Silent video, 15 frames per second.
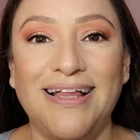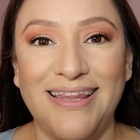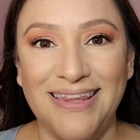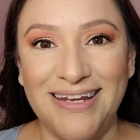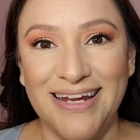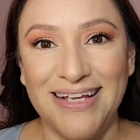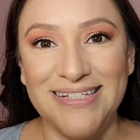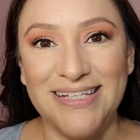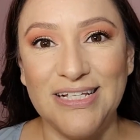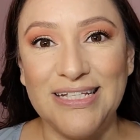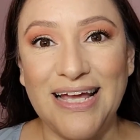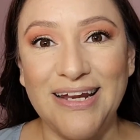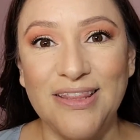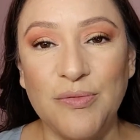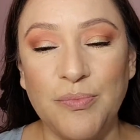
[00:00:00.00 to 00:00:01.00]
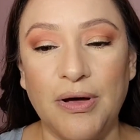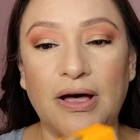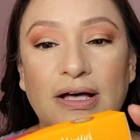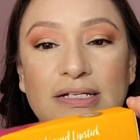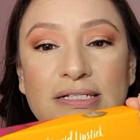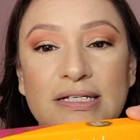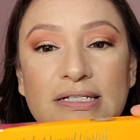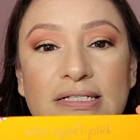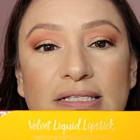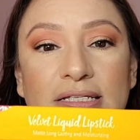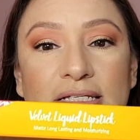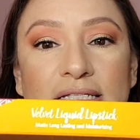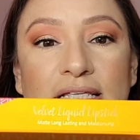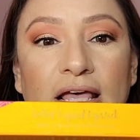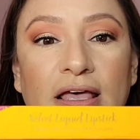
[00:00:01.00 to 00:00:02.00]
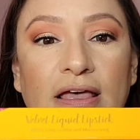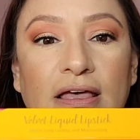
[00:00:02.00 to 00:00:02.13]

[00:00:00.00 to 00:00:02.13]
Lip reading: The next thing out of the box is this